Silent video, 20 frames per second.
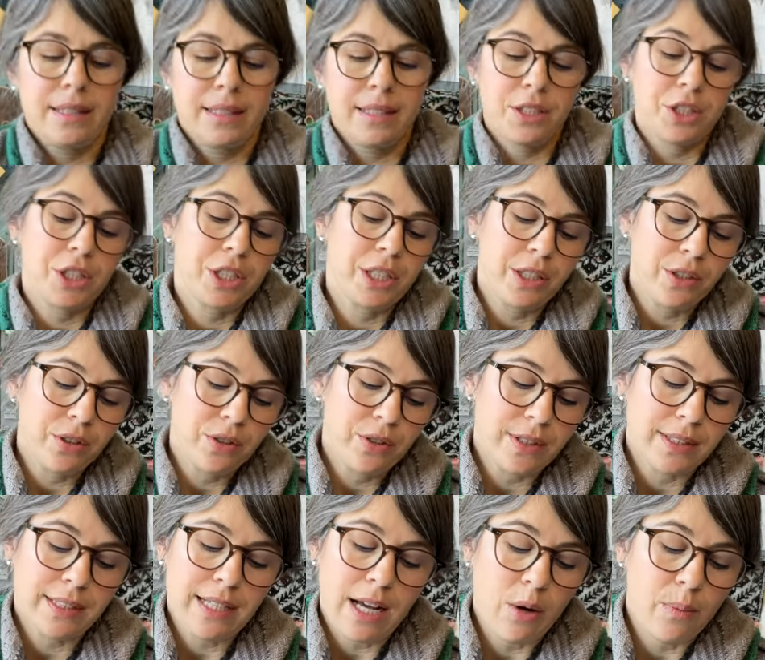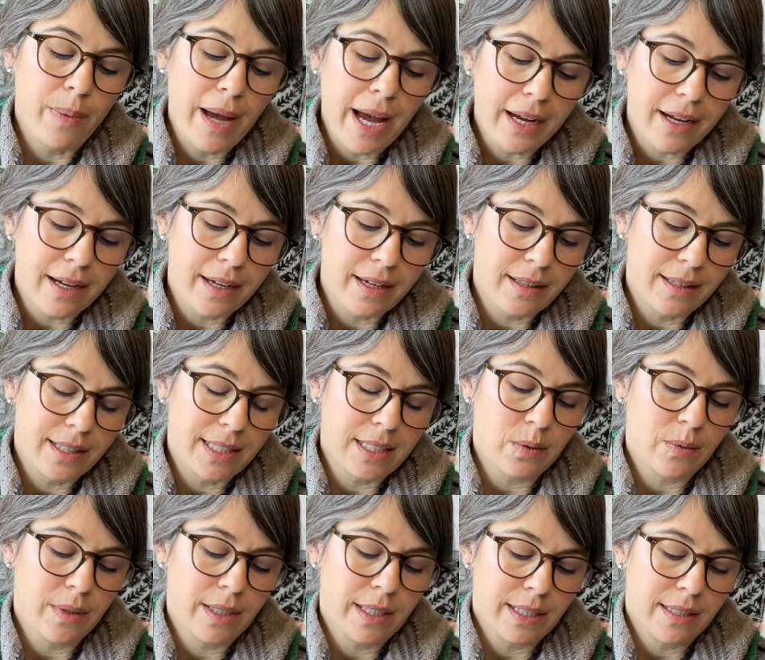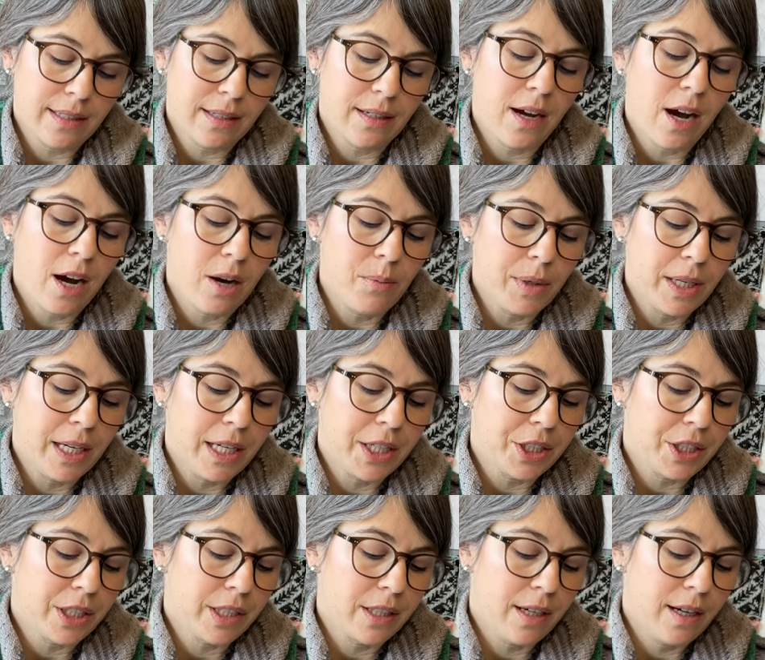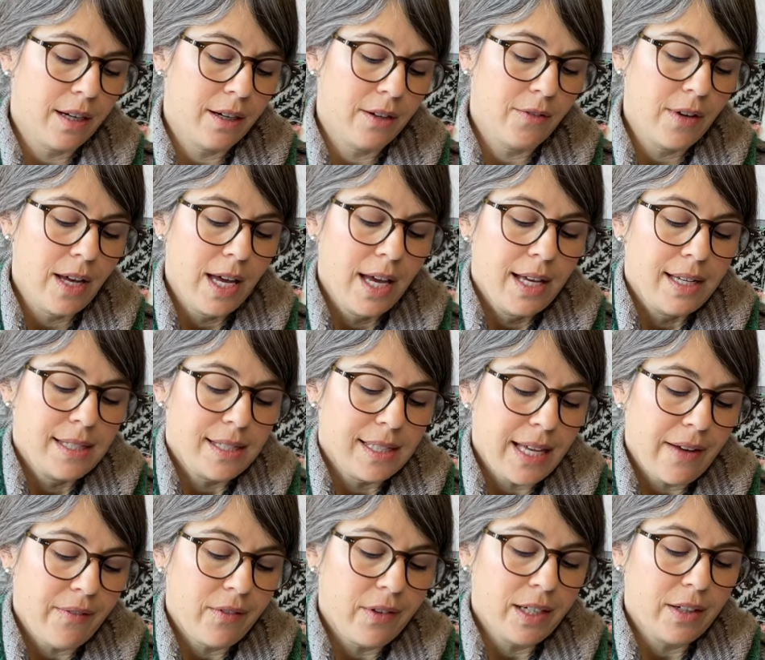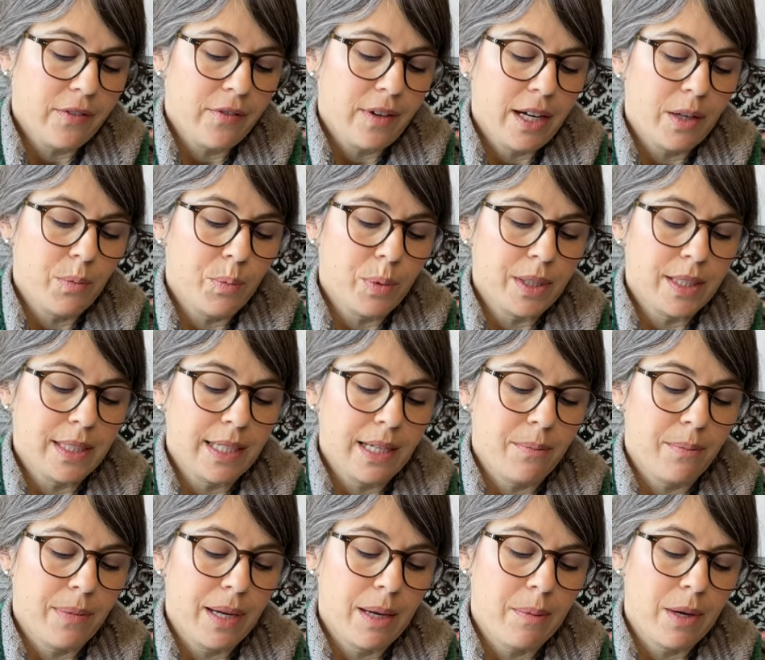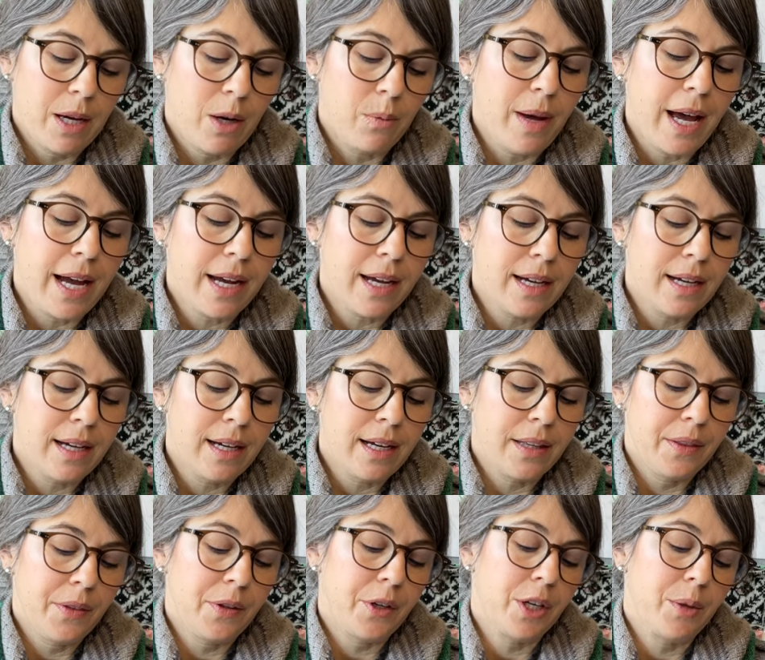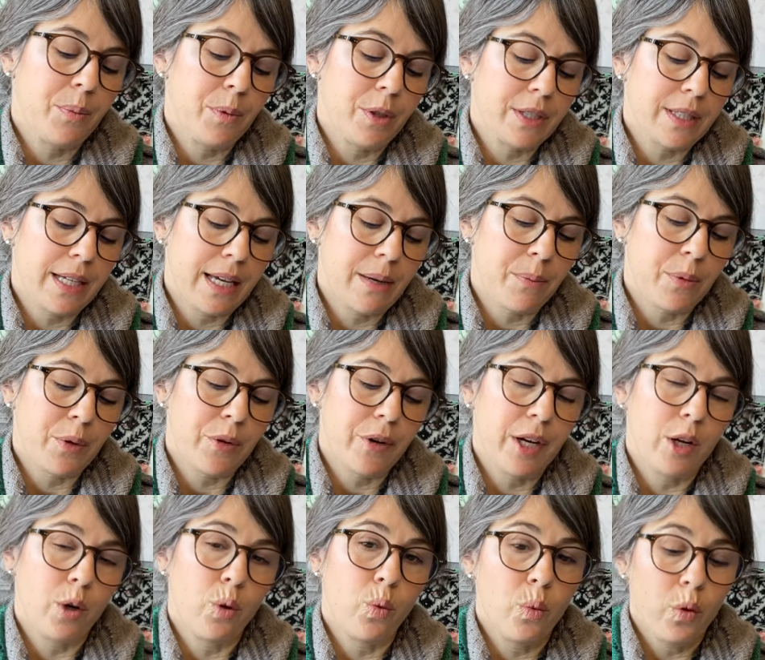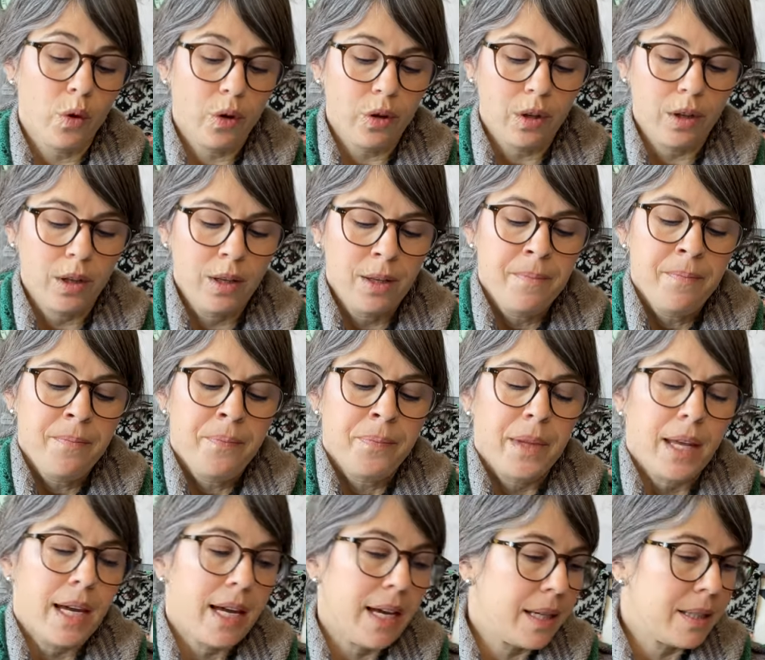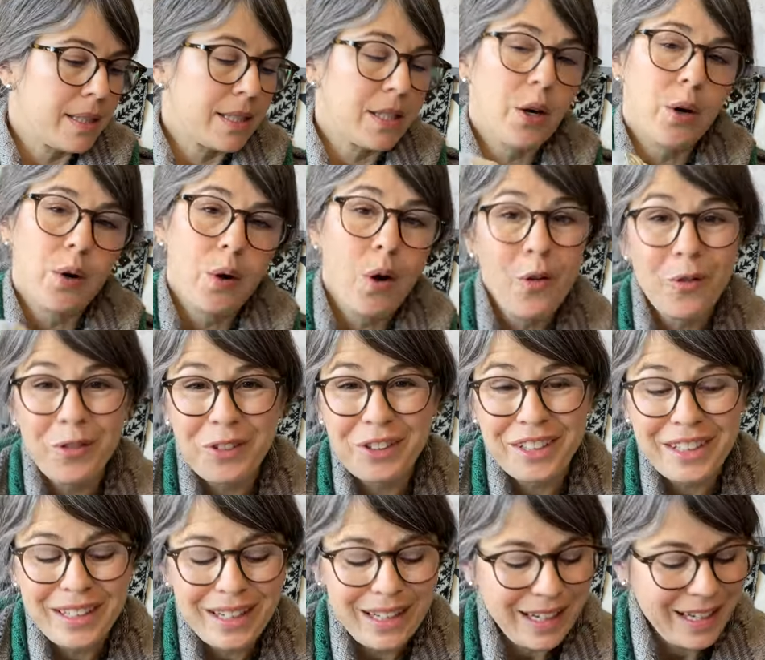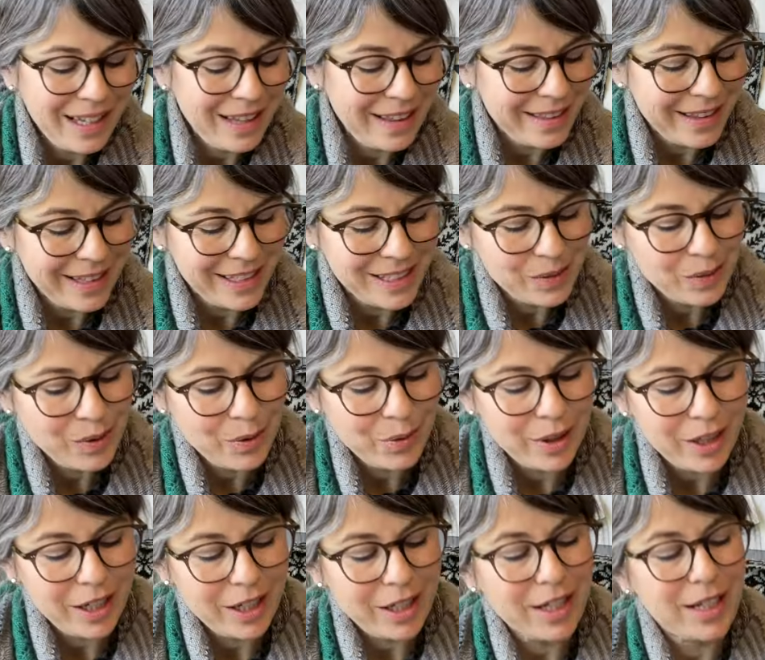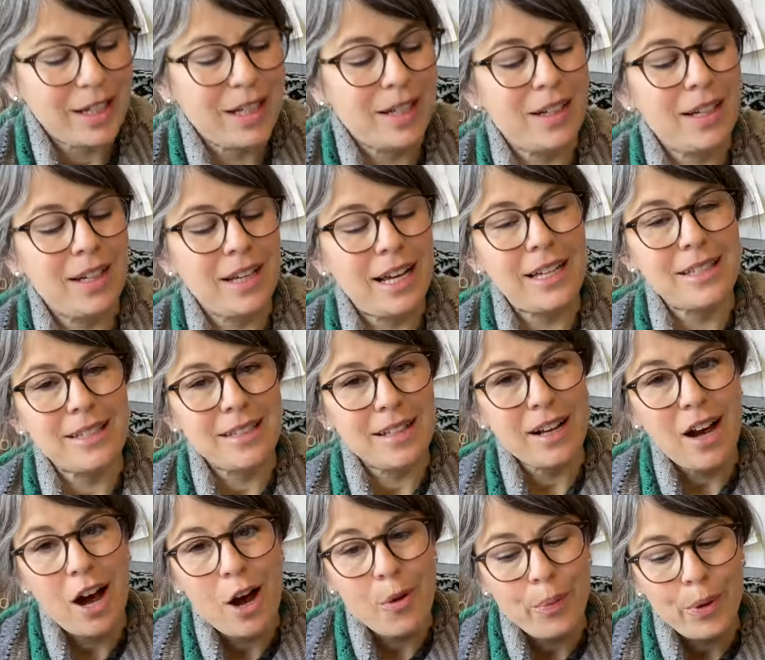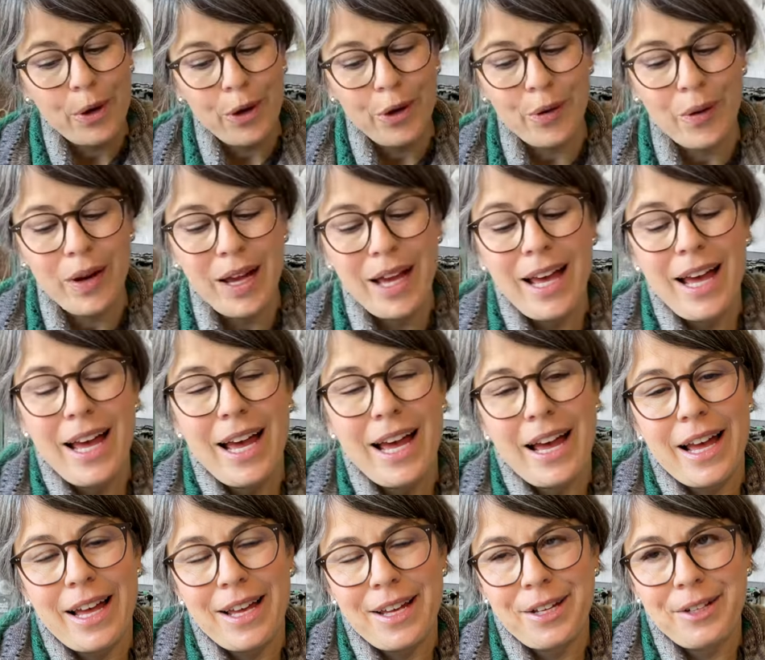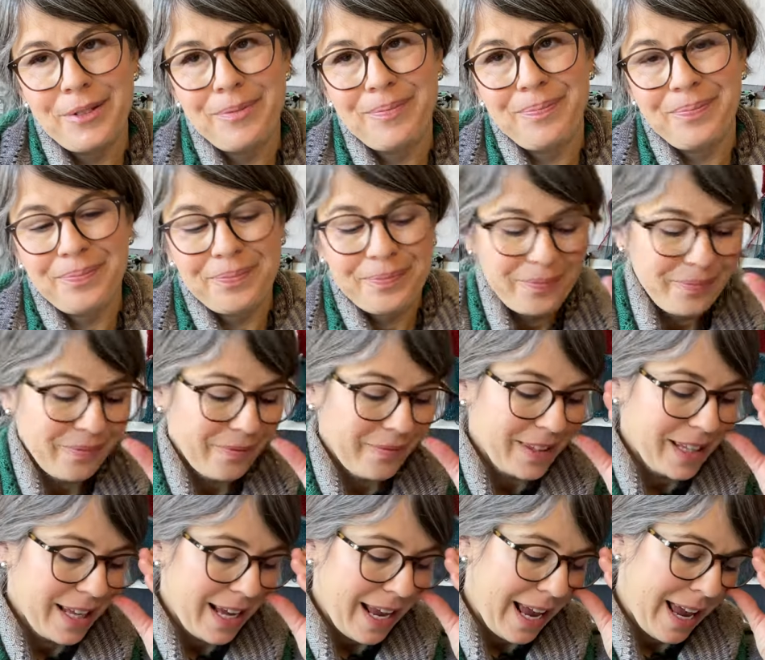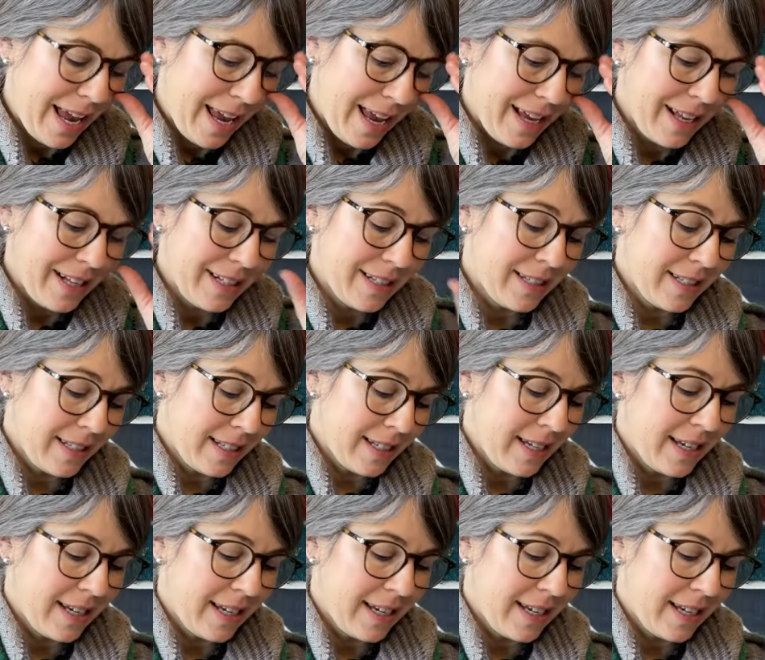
since she used alpaca, this one is a combination of 75% baby alpaca and 30% merino wool. And so hopefully this will work as the combo. Um, and